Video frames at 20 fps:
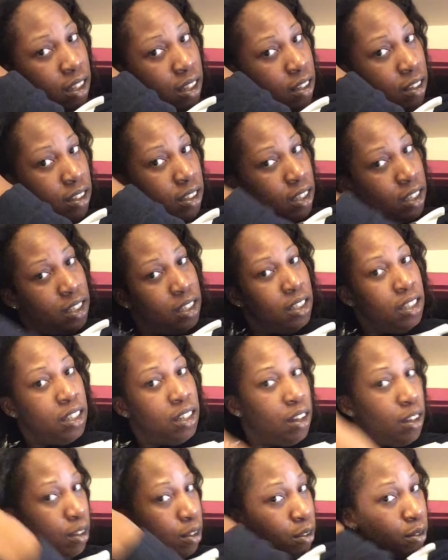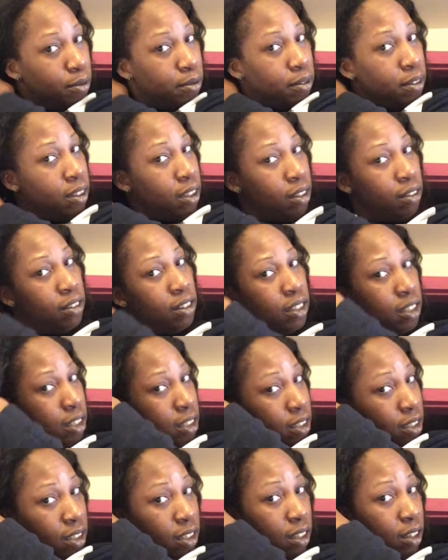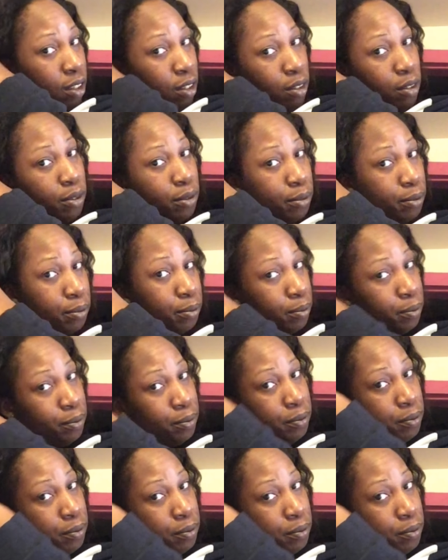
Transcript: That was an easy comb. That was an easy comb.